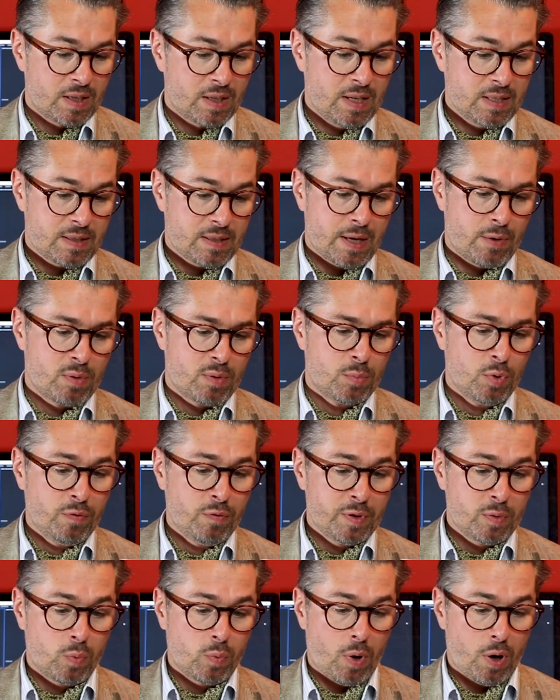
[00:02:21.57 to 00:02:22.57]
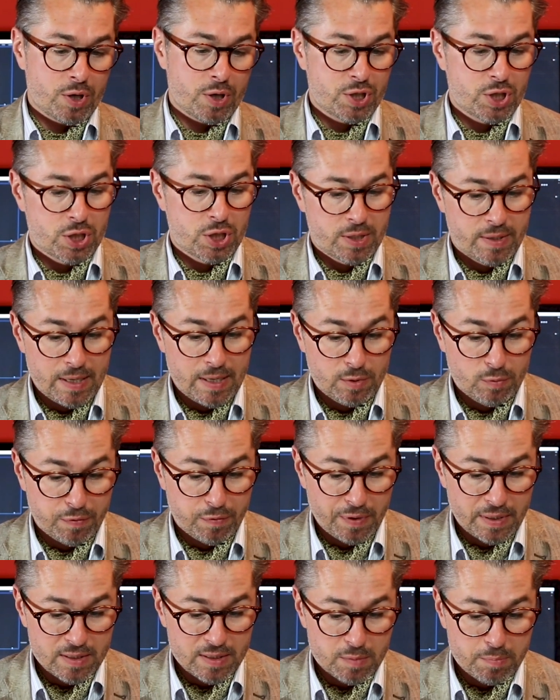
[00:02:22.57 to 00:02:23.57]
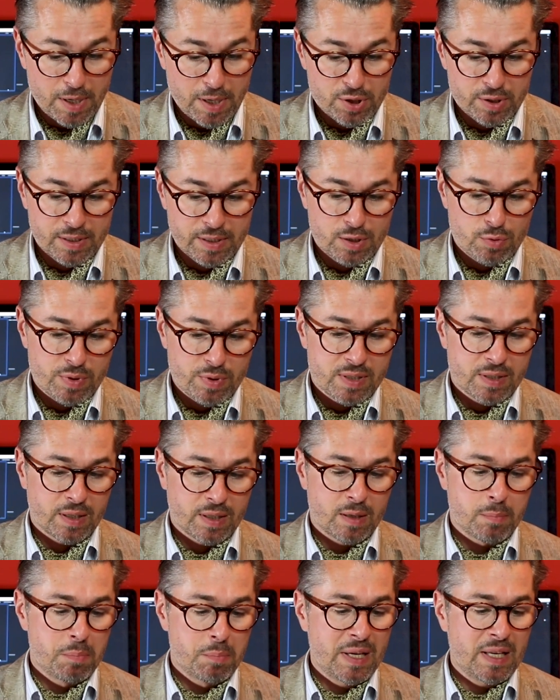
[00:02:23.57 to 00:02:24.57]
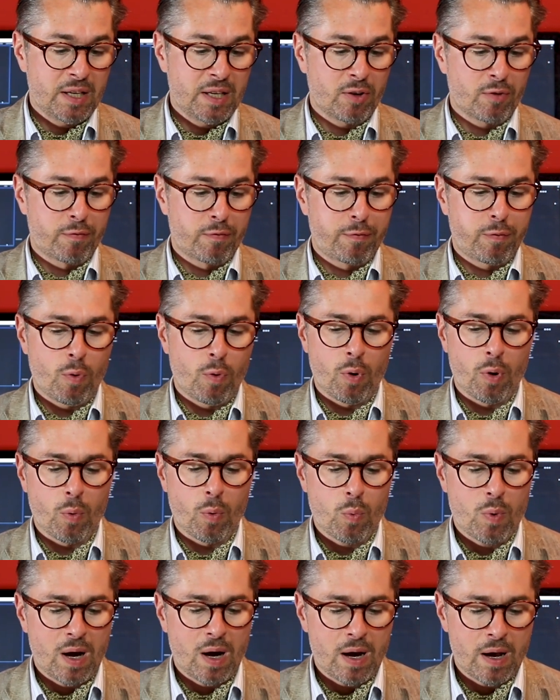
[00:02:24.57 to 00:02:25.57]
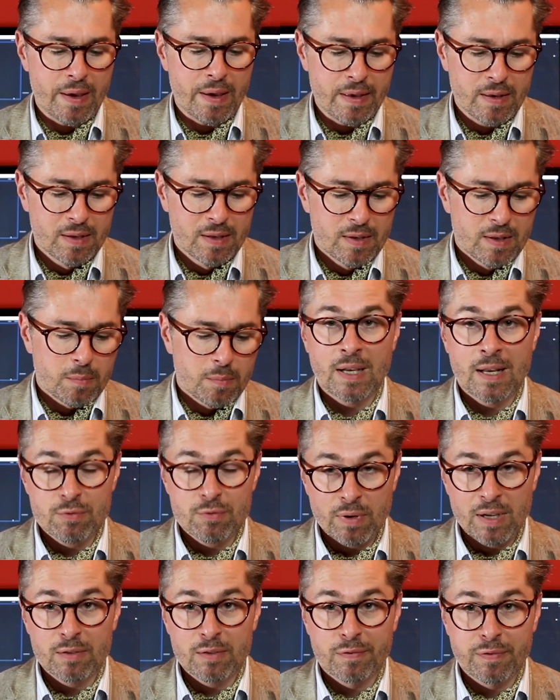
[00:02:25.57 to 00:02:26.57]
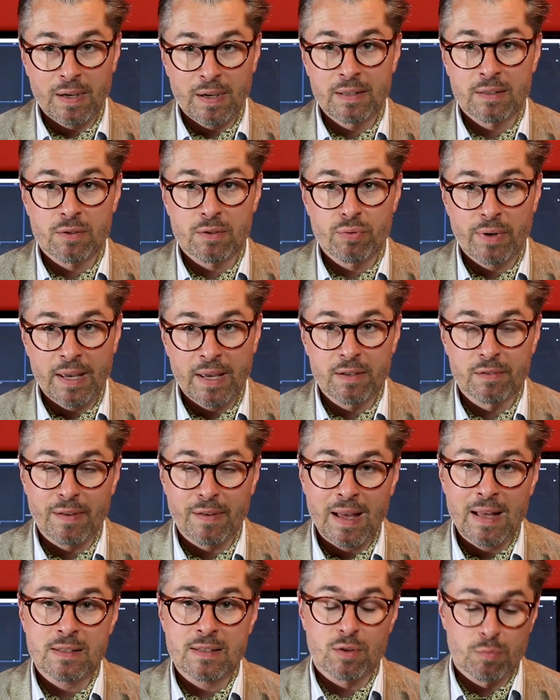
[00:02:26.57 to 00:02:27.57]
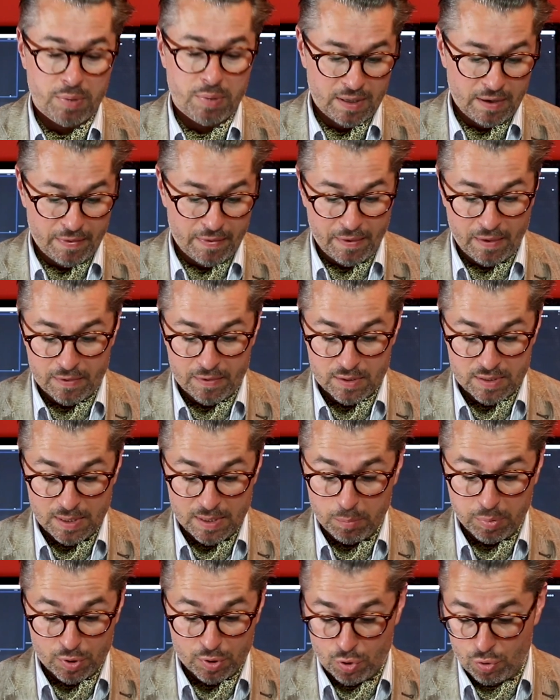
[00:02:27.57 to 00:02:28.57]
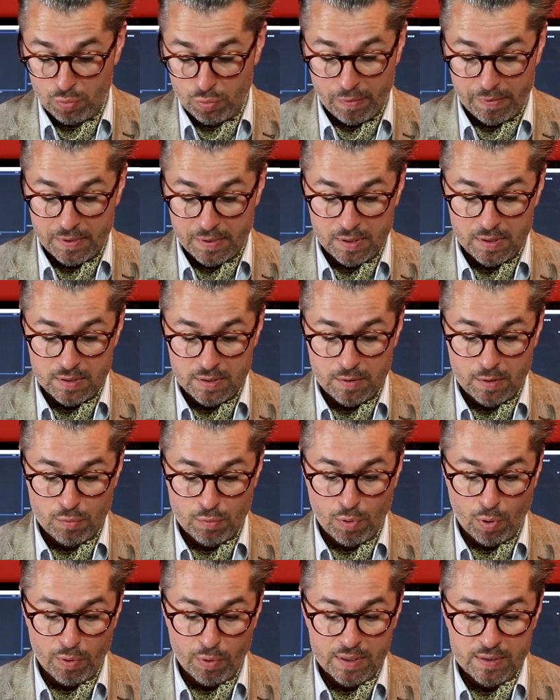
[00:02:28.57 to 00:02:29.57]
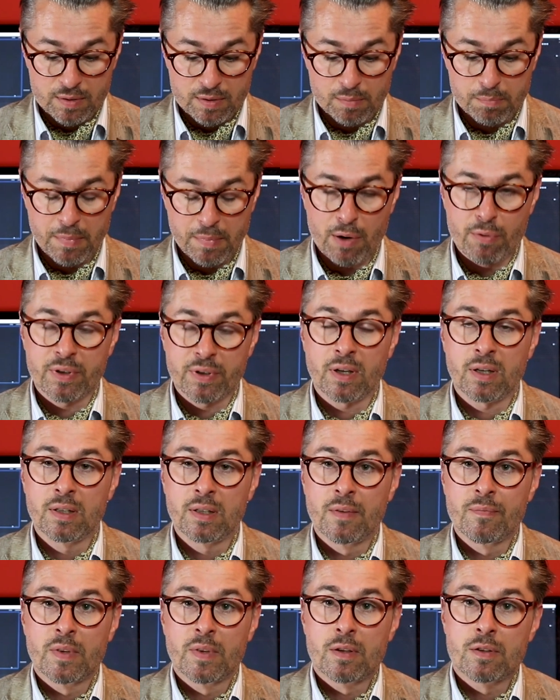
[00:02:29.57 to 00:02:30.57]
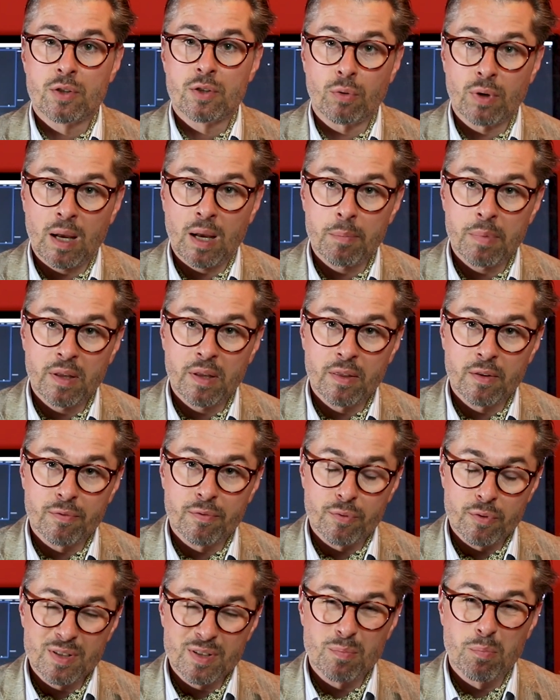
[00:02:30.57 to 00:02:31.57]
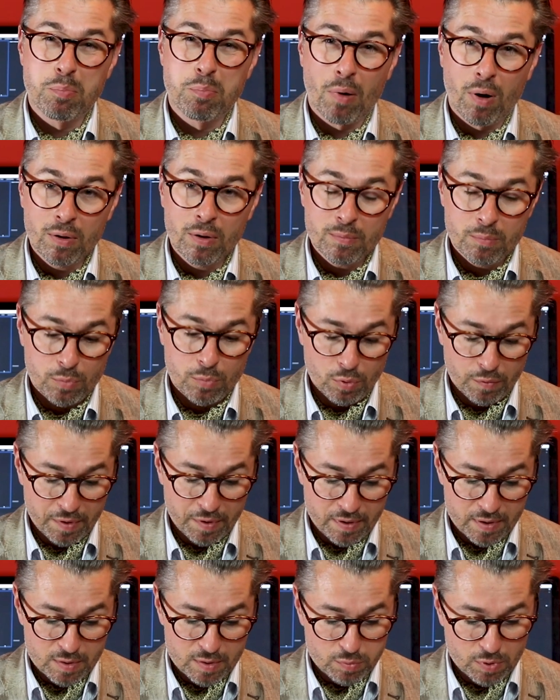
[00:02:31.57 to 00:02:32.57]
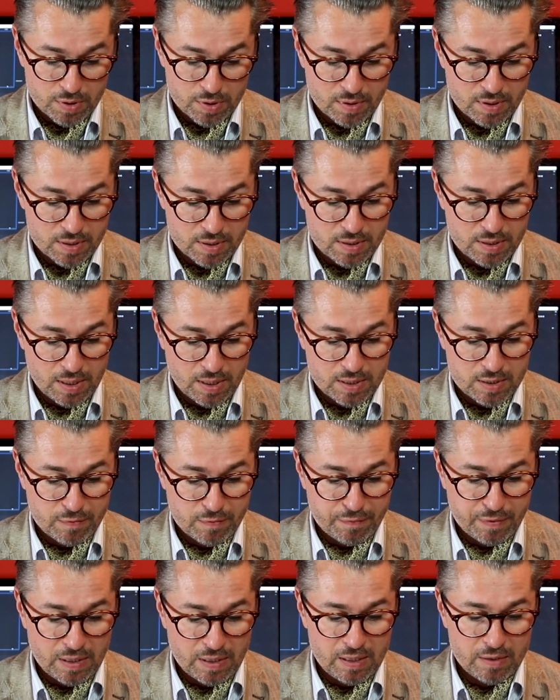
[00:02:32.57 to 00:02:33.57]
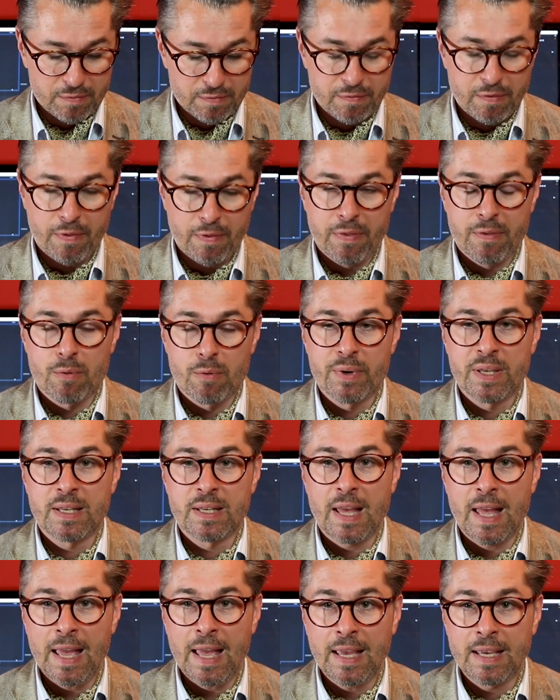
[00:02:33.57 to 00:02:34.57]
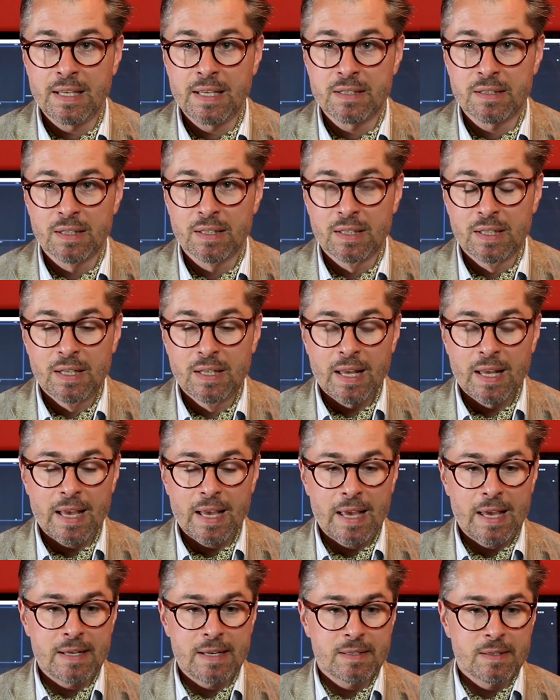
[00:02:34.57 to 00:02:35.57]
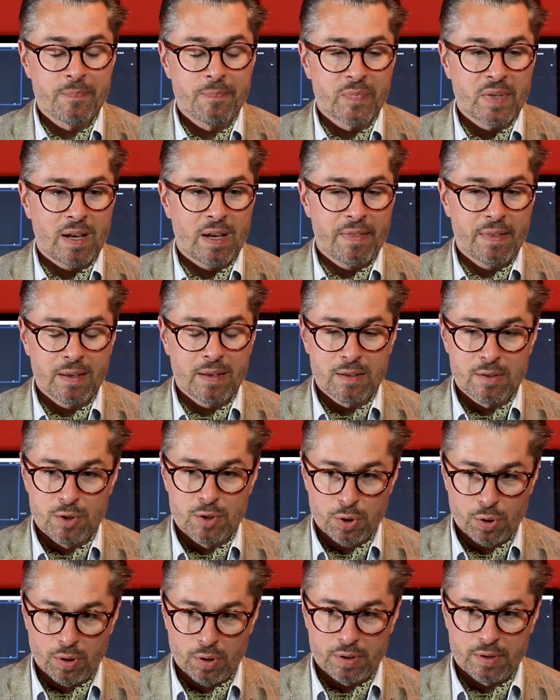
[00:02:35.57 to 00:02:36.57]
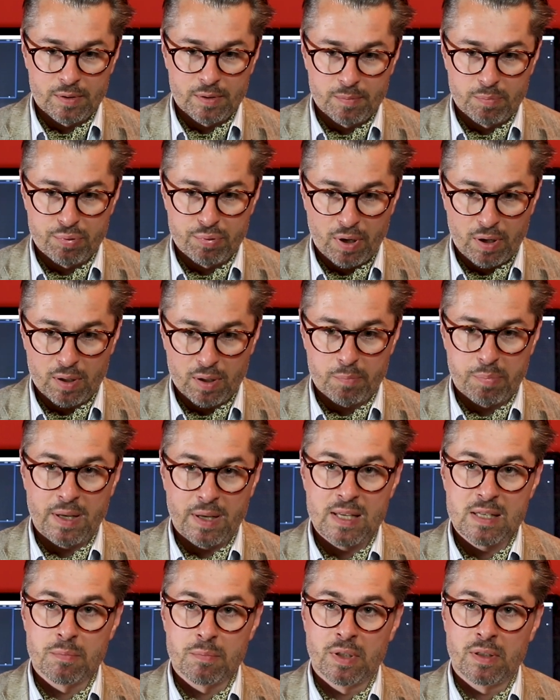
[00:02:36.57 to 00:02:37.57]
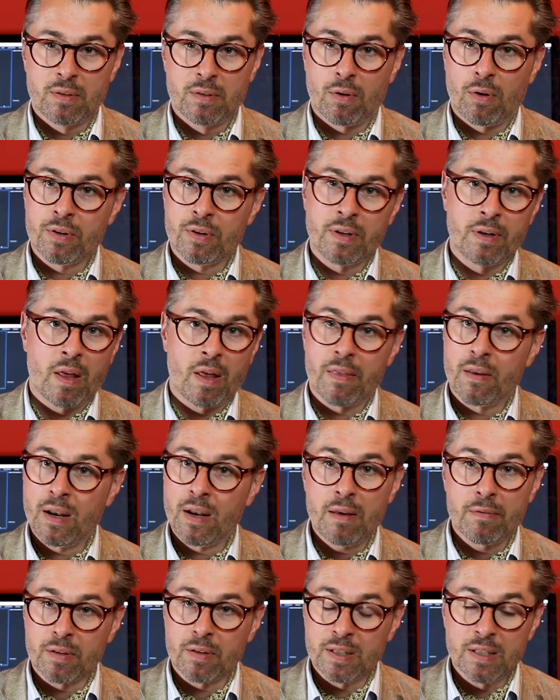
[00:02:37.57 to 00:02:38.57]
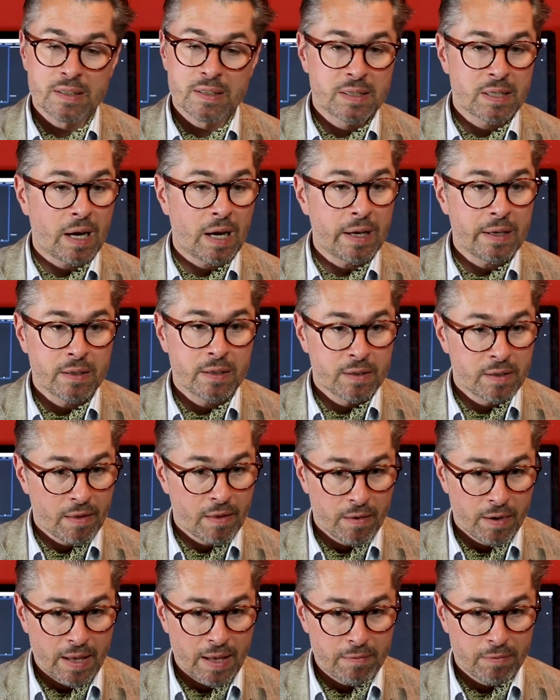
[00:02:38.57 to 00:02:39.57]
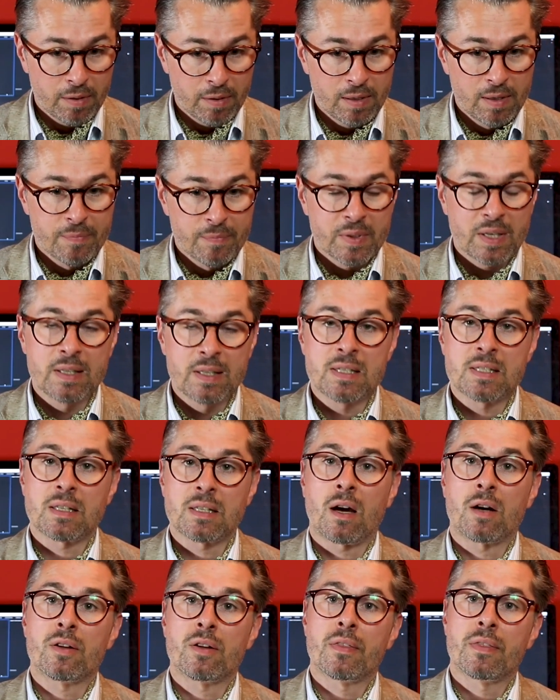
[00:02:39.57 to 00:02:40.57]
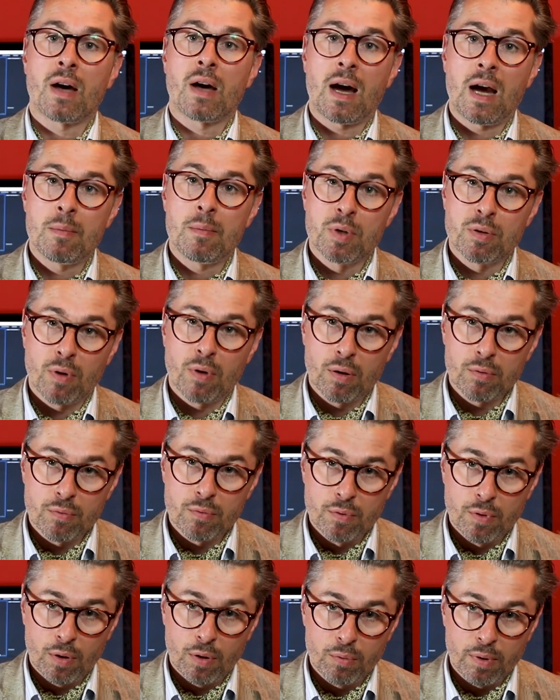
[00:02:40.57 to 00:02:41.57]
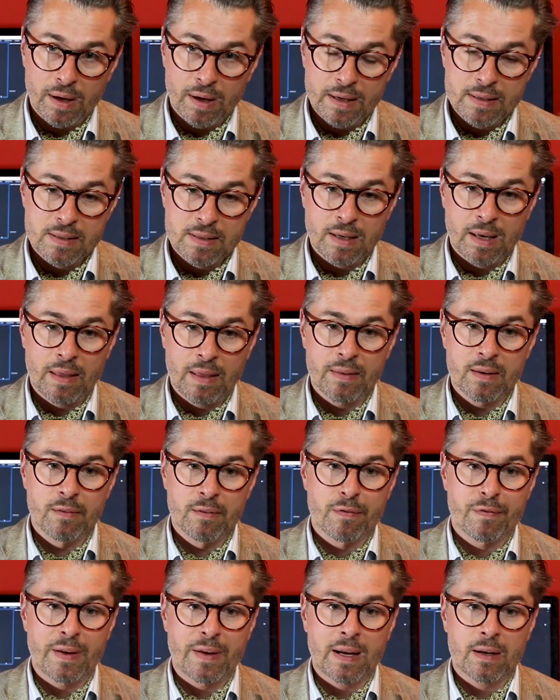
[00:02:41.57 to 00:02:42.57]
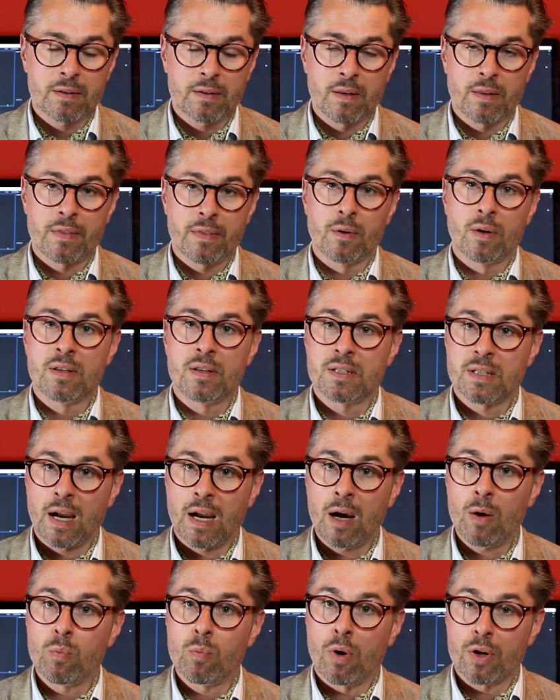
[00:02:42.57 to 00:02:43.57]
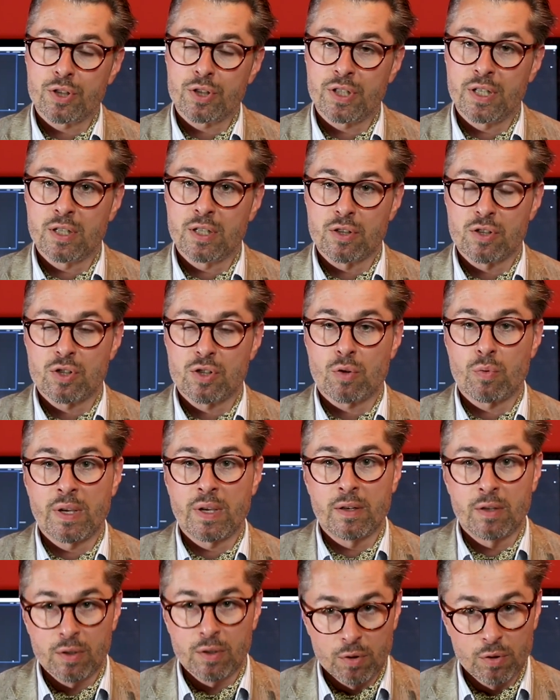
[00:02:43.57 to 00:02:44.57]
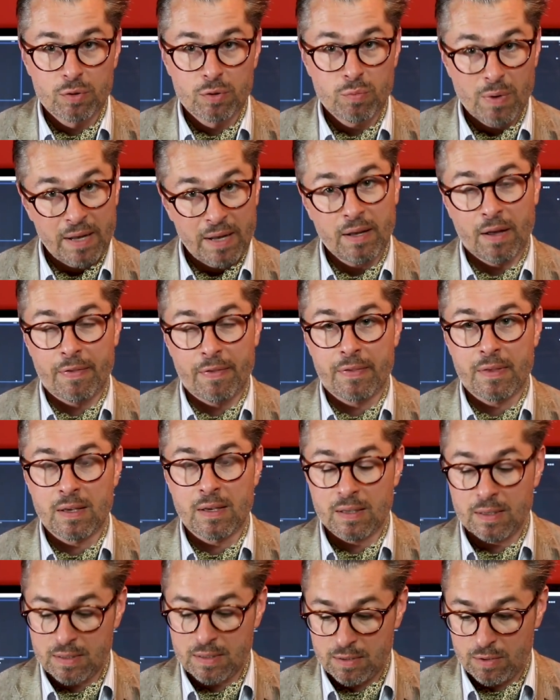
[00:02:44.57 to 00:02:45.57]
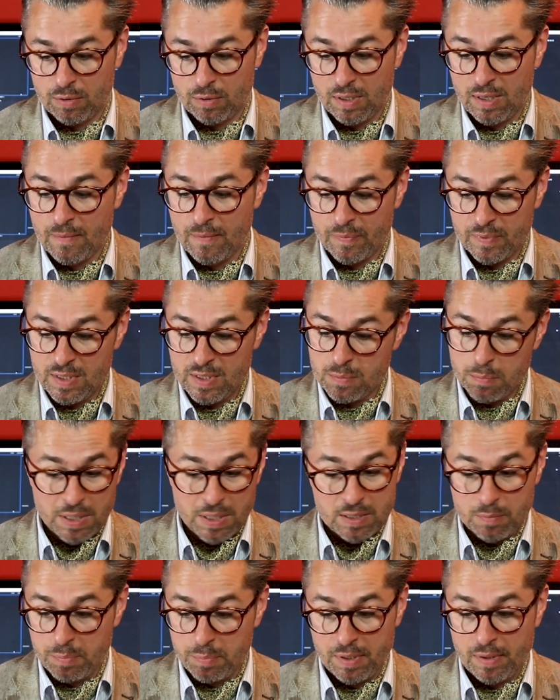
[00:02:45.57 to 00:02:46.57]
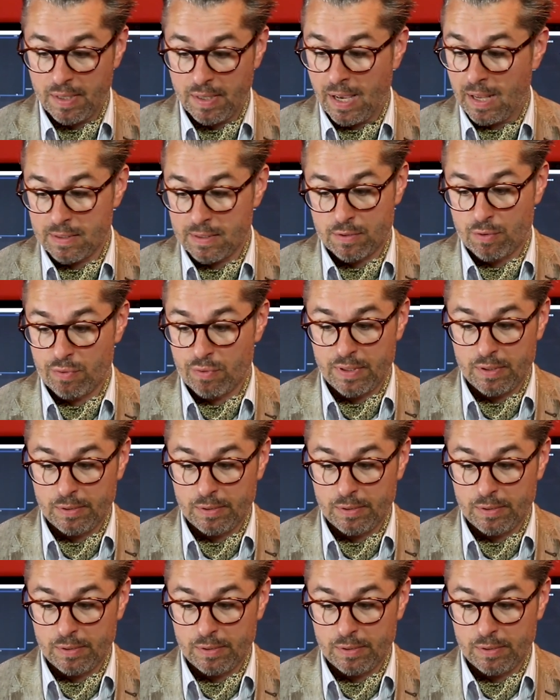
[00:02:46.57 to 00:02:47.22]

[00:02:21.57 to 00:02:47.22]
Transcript: Is there a movie watch that you find especially interesting and meaningful? Why? I try to find a creative answer, but I think the simple truth here is the Rolex Submariner showed up in the first Bond movie. This was the 6538. And I think it took product placement on another level, another level. It started the hype around Rolex and infected the entire watch industry in a good way, I think. And so this must be the answer